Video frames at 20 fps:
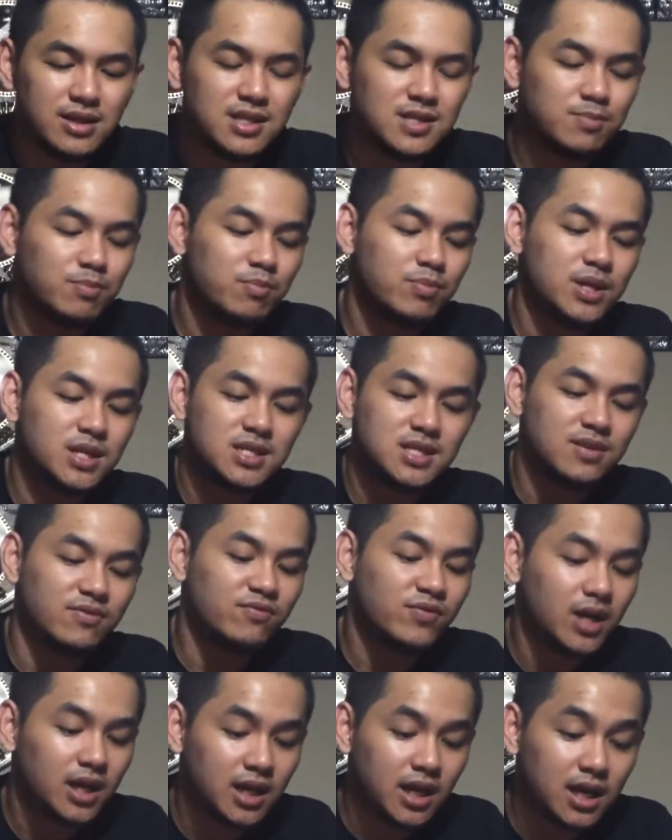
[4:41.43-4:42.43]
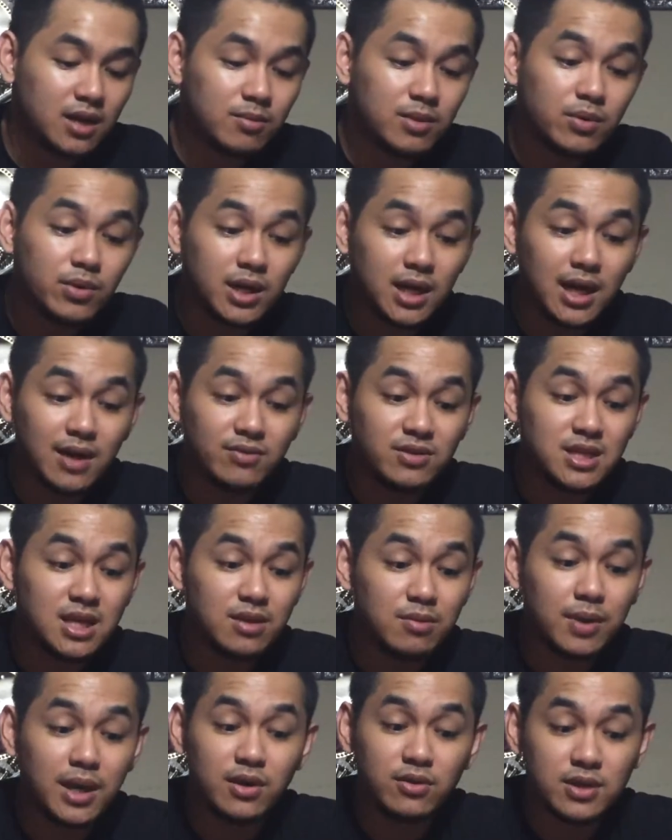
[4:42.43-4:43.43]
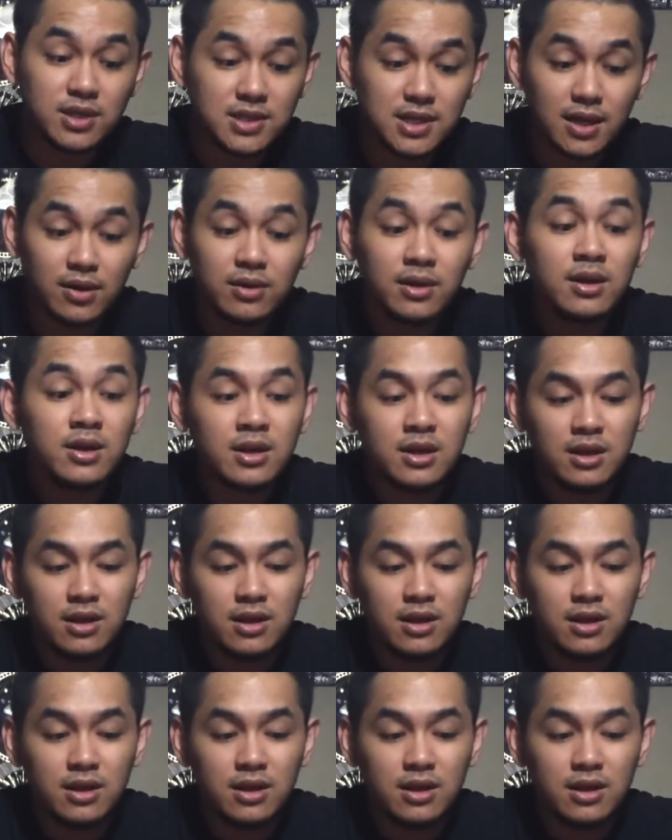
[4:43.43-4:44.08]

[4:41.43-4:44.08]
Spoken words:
It doesn't piss the fuck out of me when I have to take the batteries out.